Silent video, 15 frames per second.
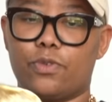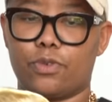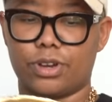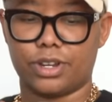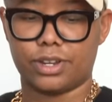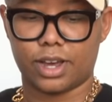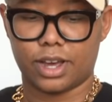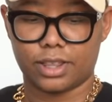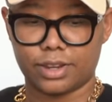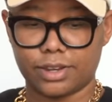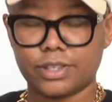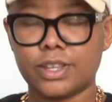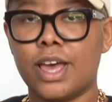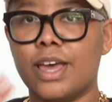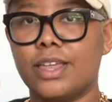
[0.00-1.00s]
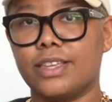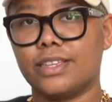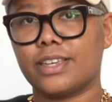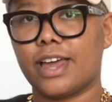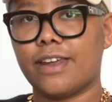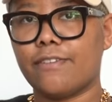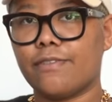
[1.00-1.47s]
$40.
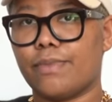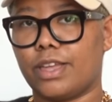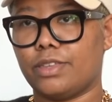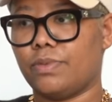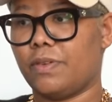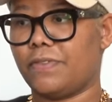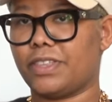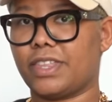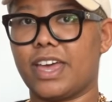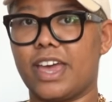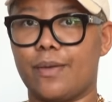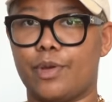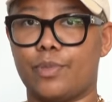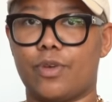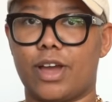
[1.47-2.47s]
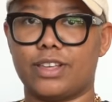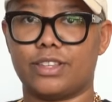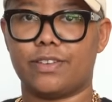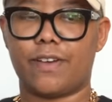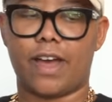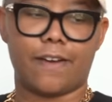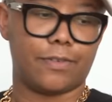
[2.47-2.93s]
This kind of reminds me of like the hammered brass
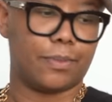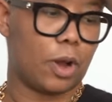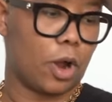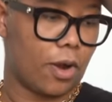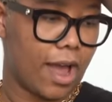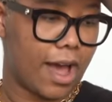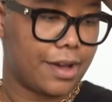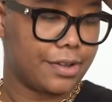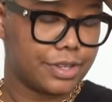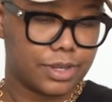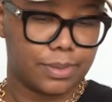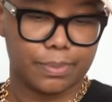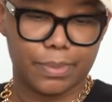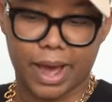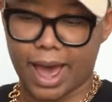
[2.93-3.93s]
stuff I have from our house,